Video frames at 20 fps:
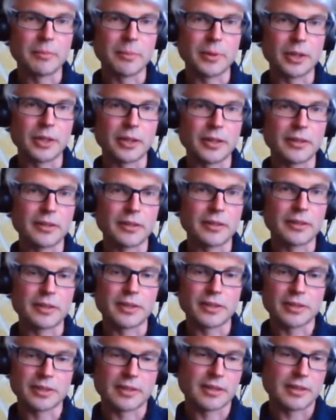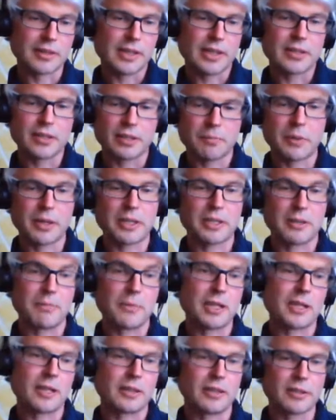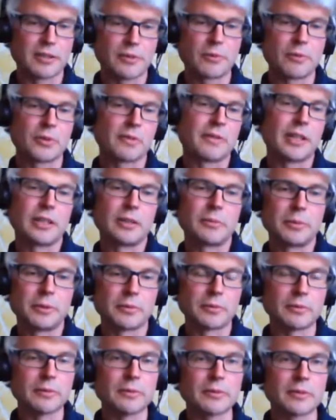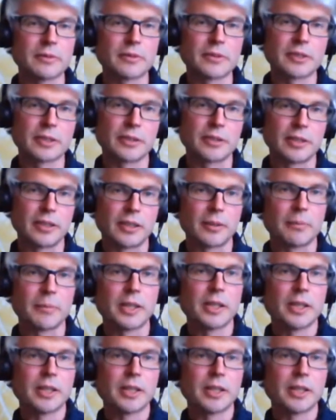but they're just basically making these tools available to the